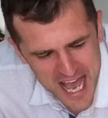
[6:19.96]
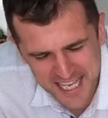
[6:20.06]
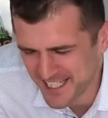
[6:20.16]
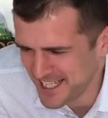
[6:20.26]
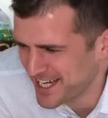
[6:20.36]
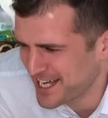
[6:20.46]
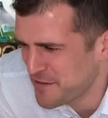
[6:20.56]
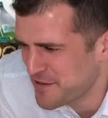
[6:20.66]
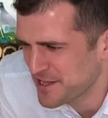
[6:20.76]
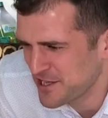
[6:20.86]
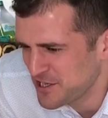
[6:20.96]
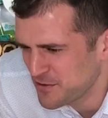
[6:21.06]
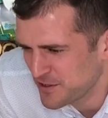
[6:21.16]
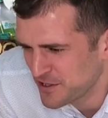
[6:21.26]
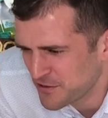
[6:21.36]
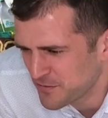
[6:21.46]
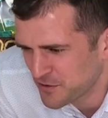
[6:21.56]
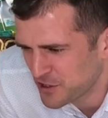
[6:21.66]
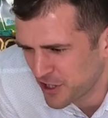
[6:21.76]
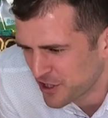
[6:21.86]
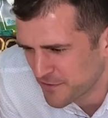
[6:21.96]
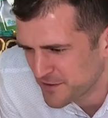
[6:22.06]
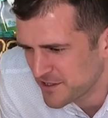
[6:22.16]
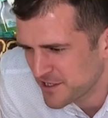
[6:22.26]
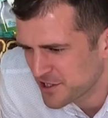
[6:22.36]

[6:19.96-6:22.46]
Is this the kind of thing that you cook often, a